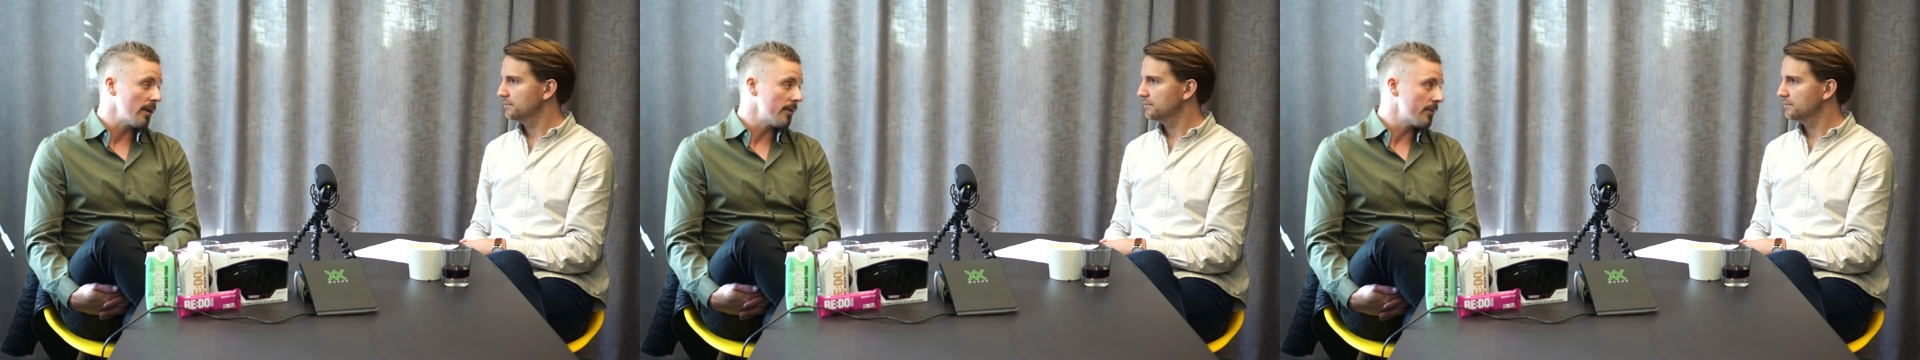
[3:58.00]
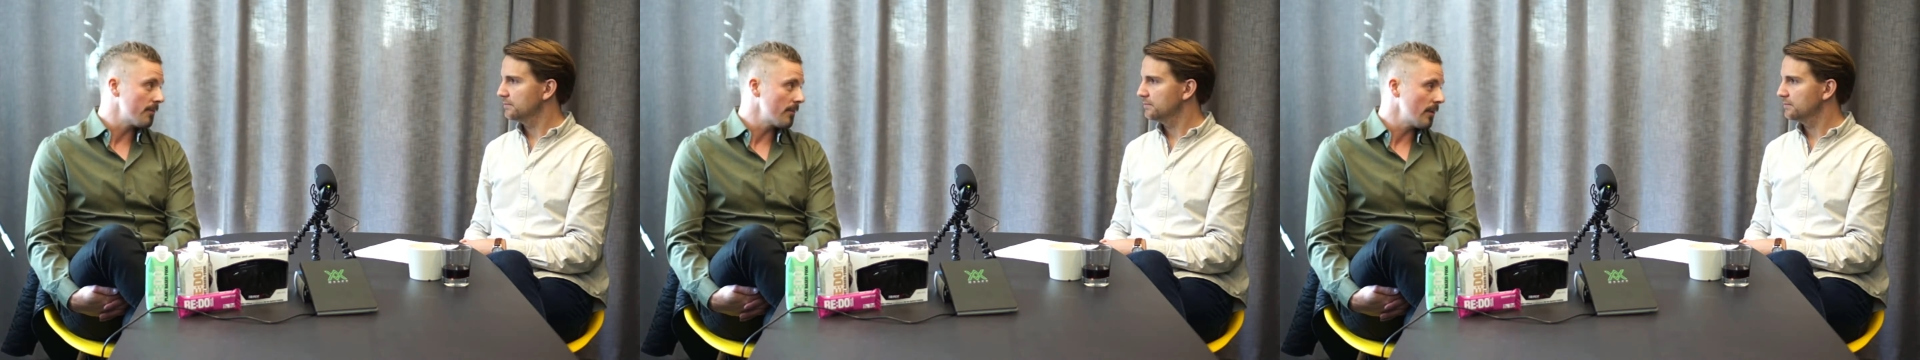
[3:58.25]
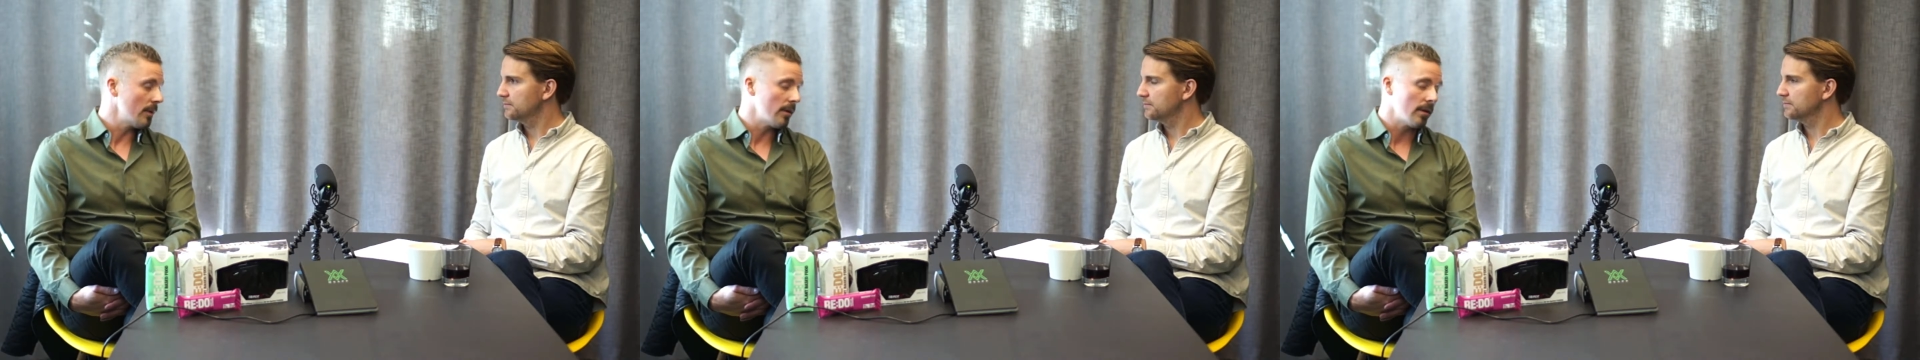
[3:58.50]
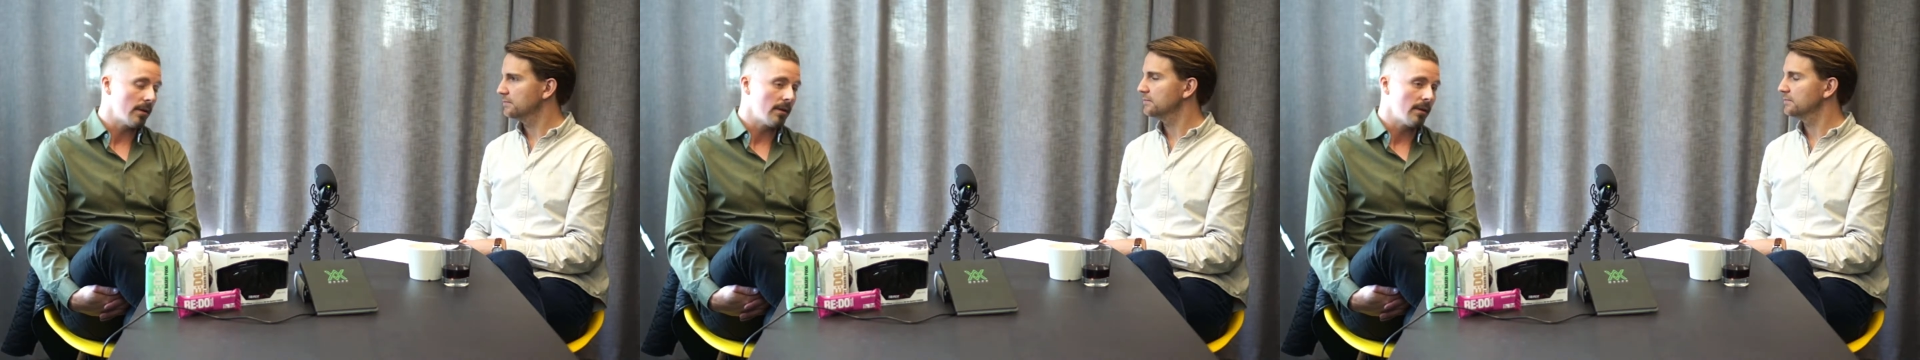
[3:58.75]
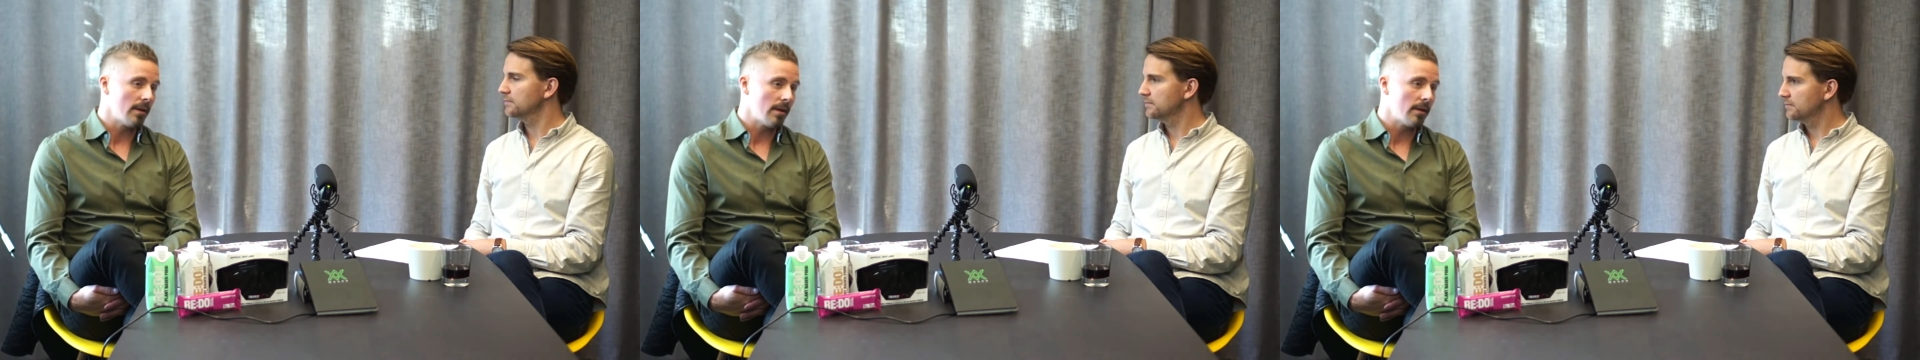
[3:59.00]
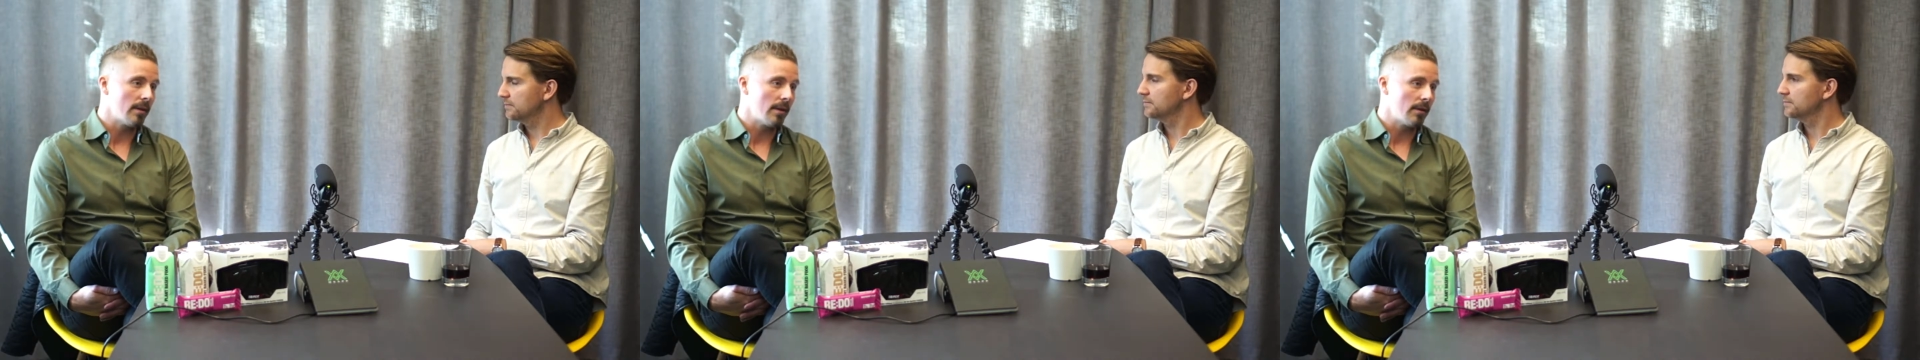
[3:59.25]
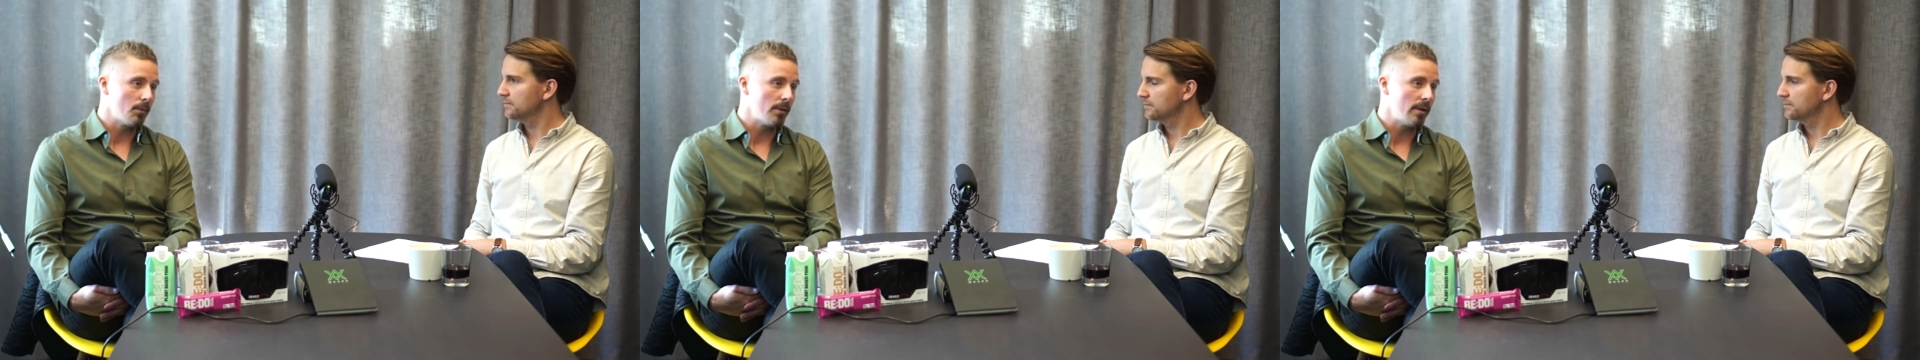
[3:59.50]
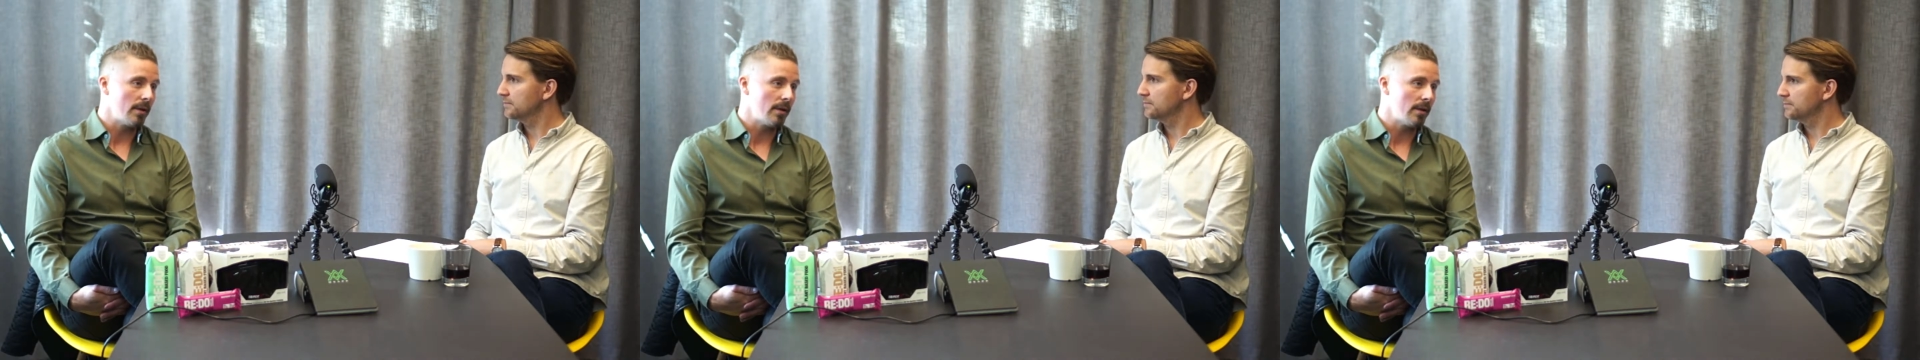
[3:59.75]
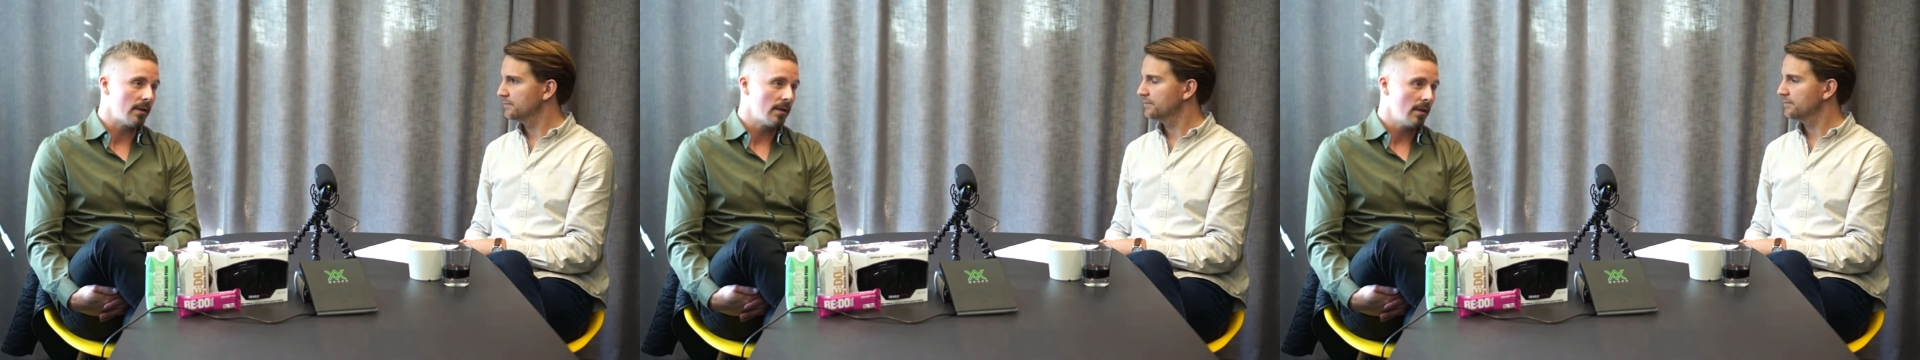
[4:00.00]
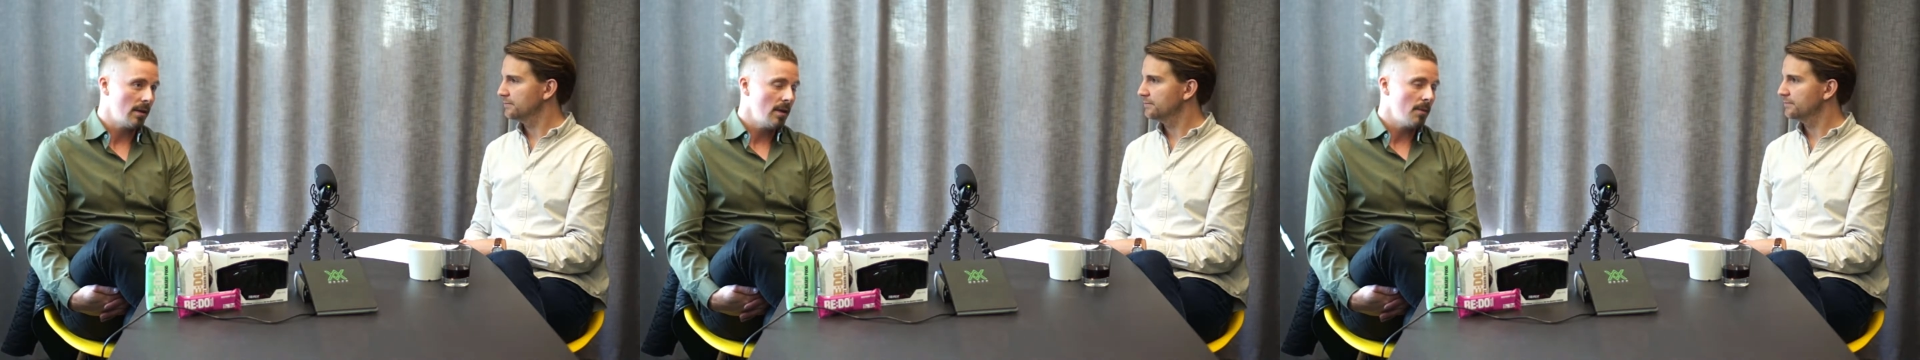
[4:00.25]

Speaker 1: plays, mm. and and we